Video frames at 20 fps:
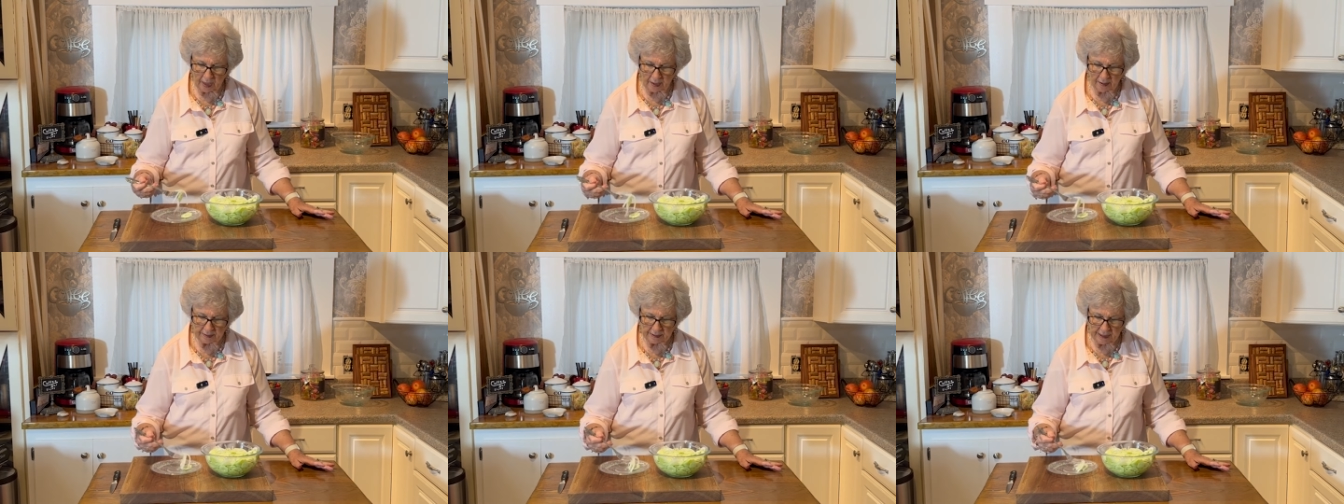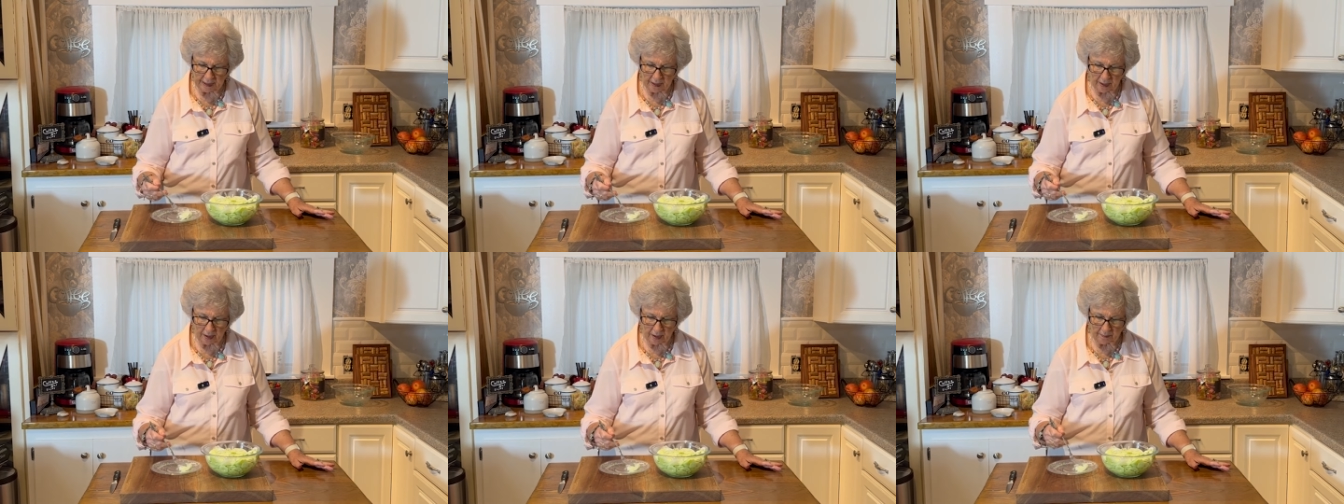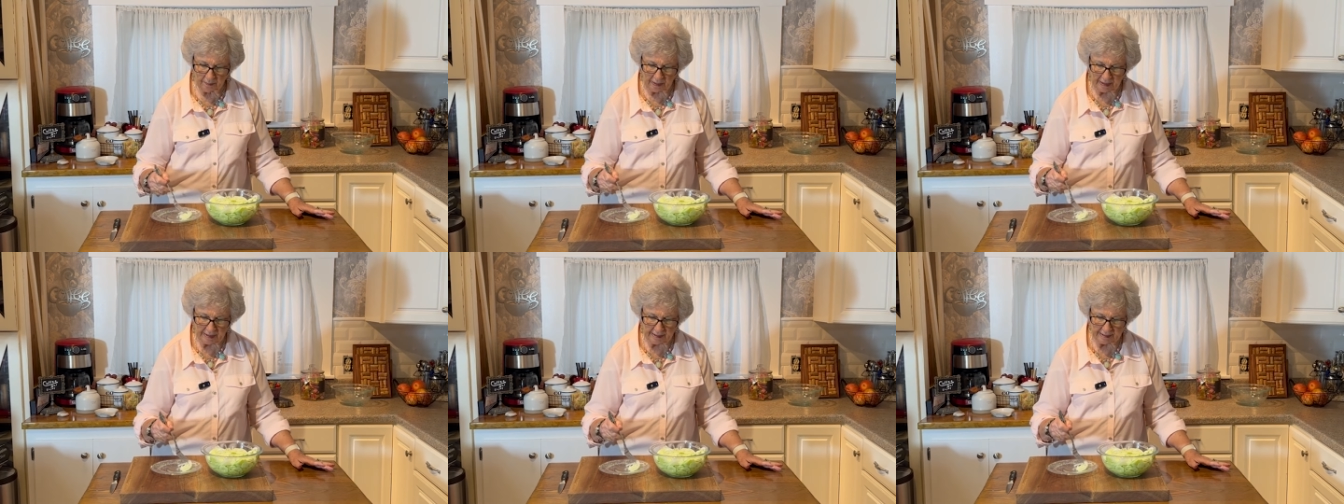I'll tell
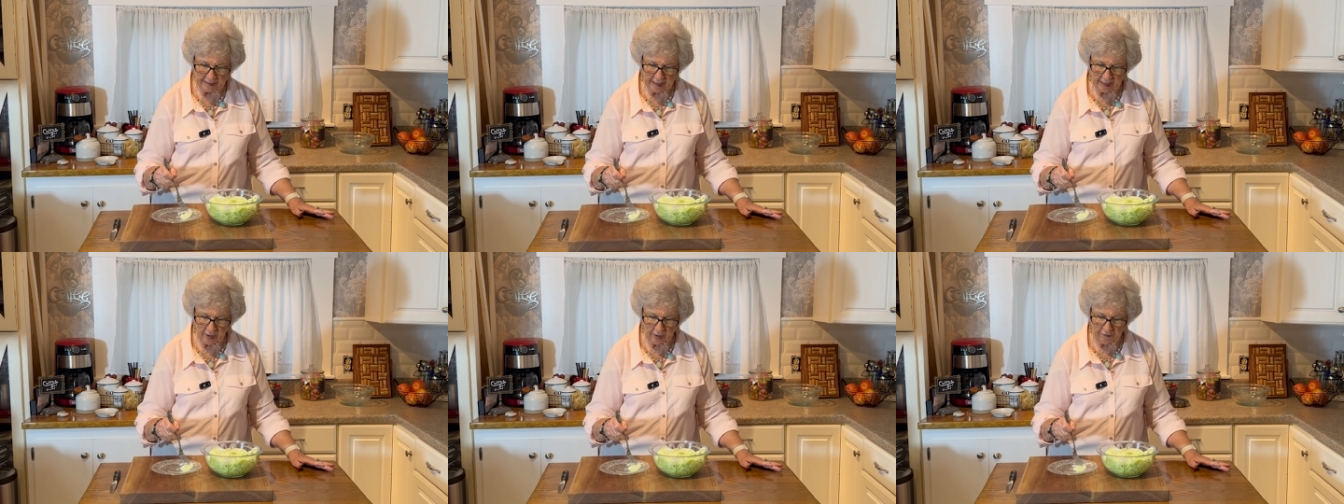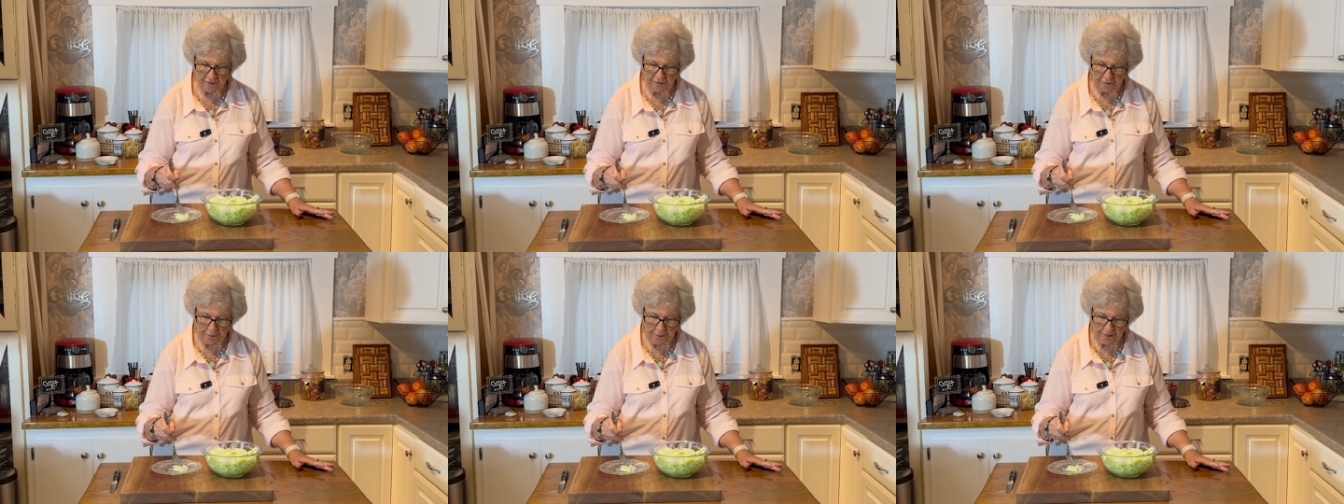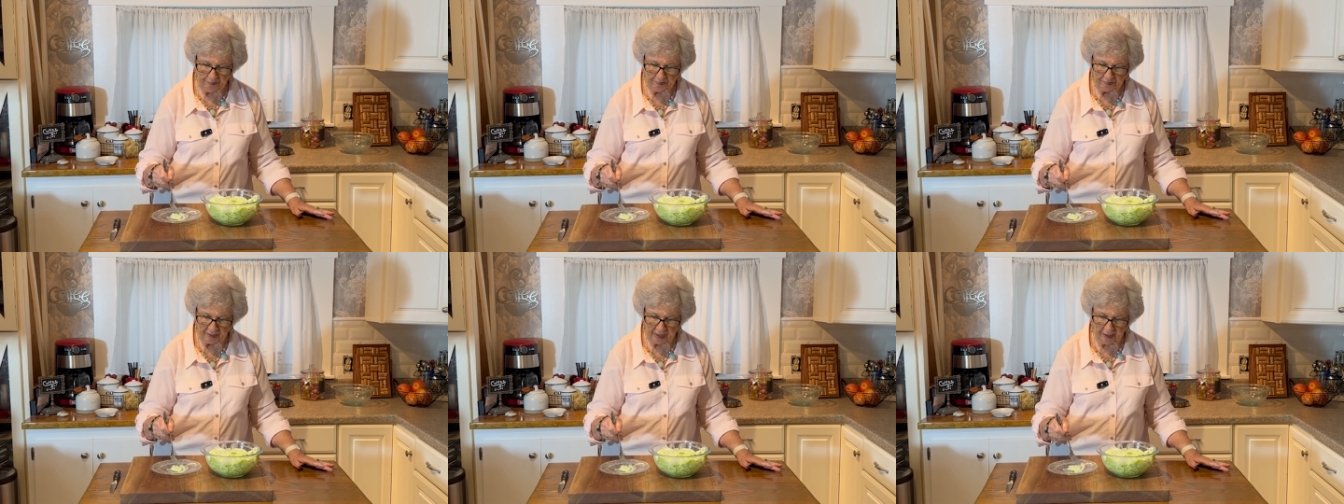on myself
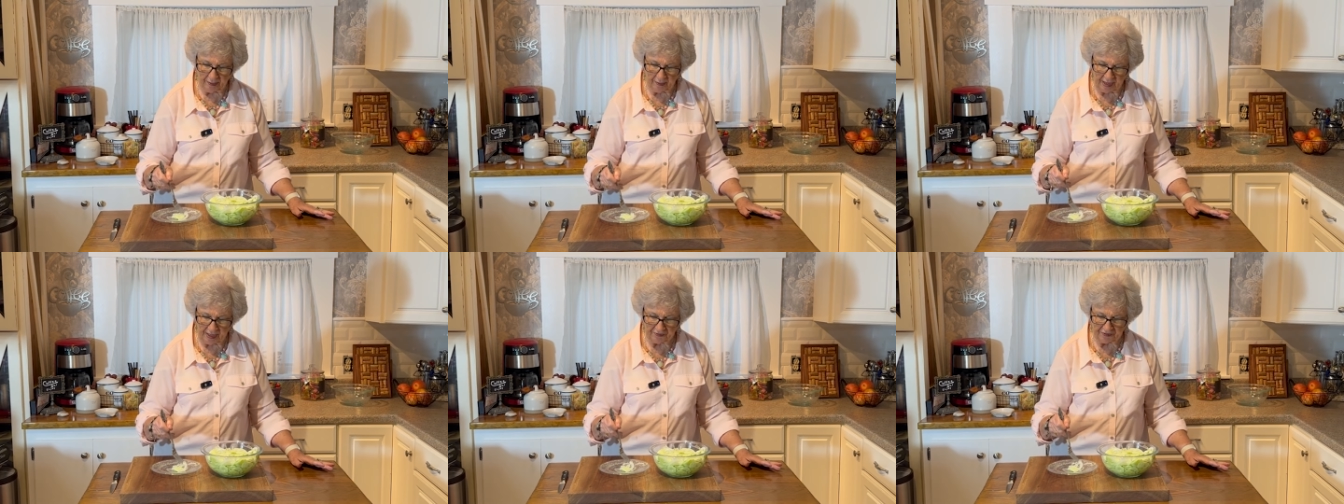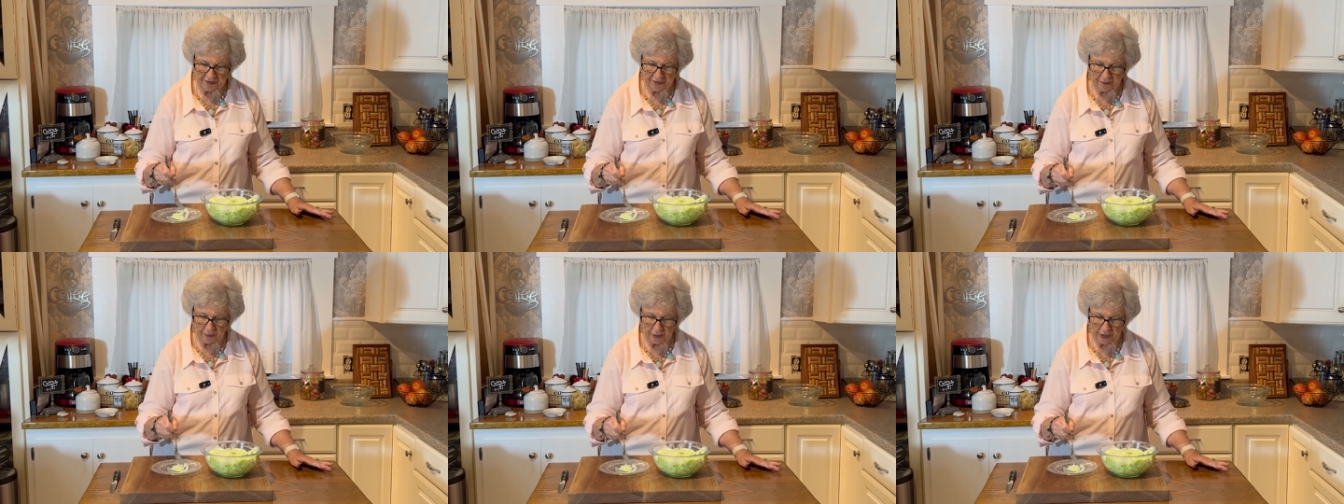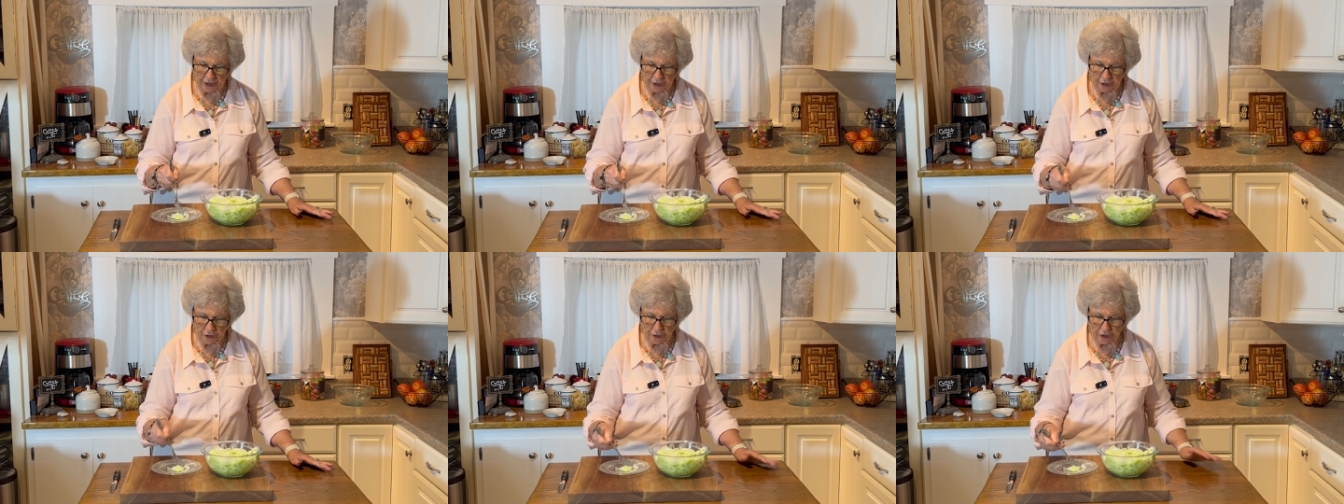if the
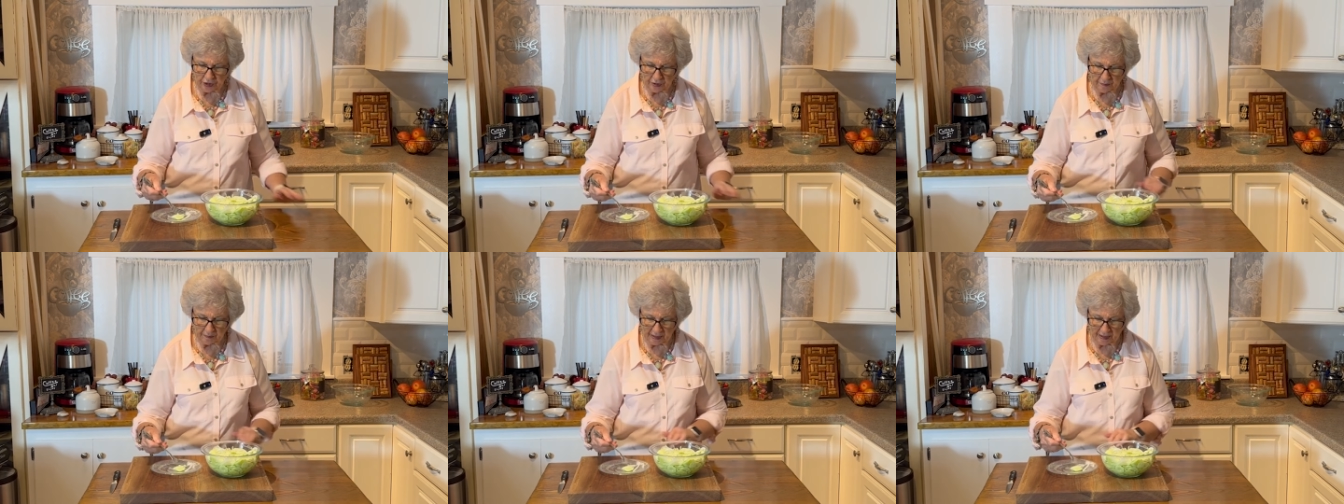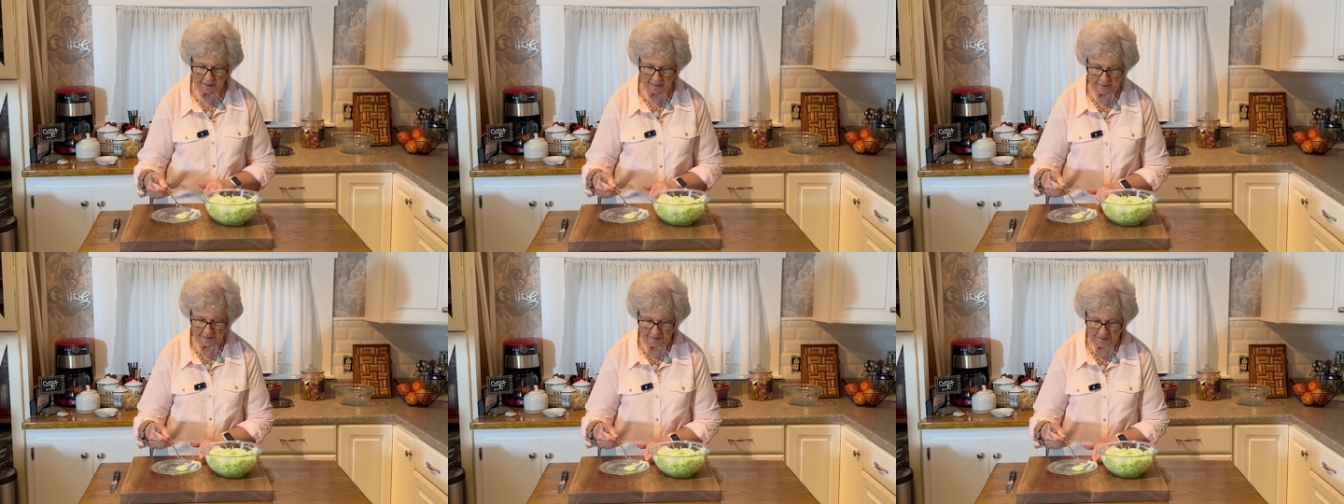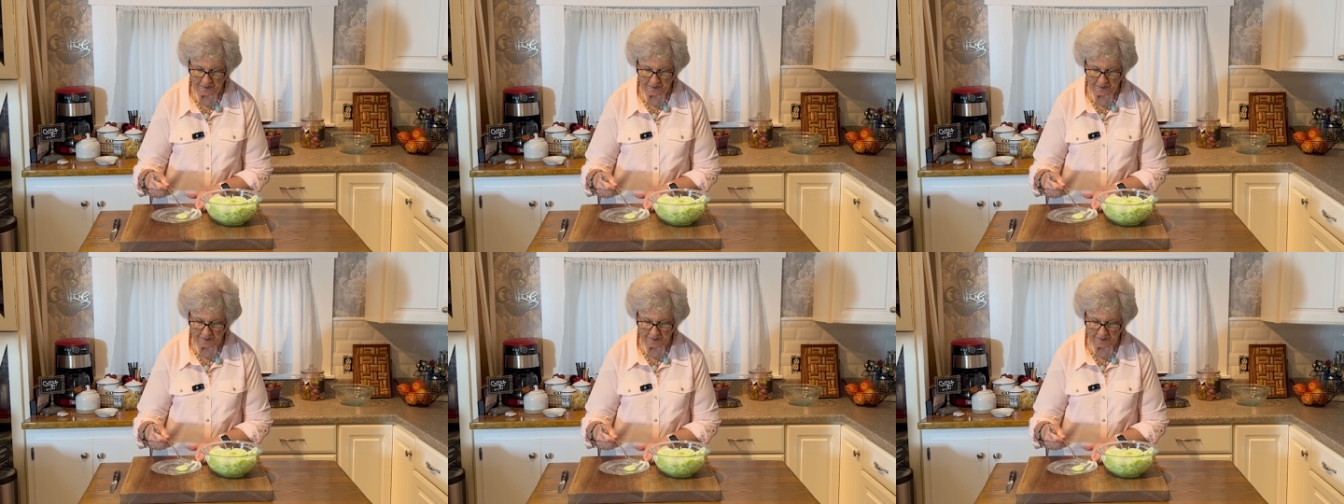reunion, my